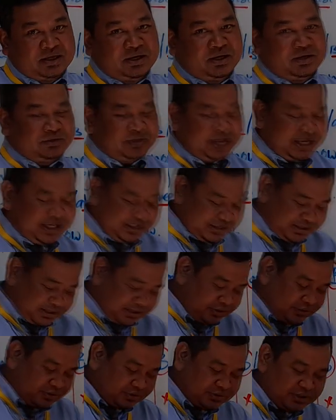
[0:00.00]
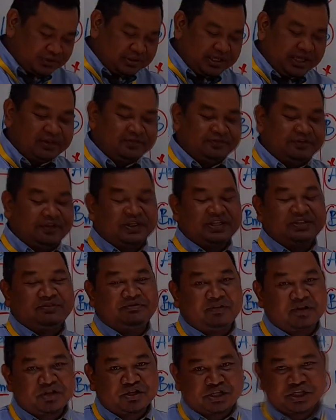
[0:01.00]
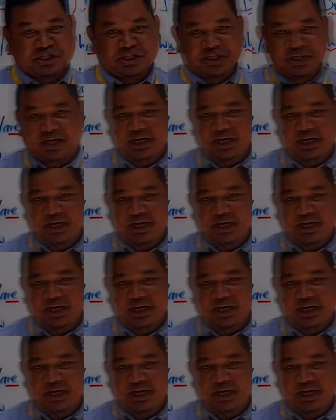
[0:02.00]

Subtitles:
Okay, so today for the first session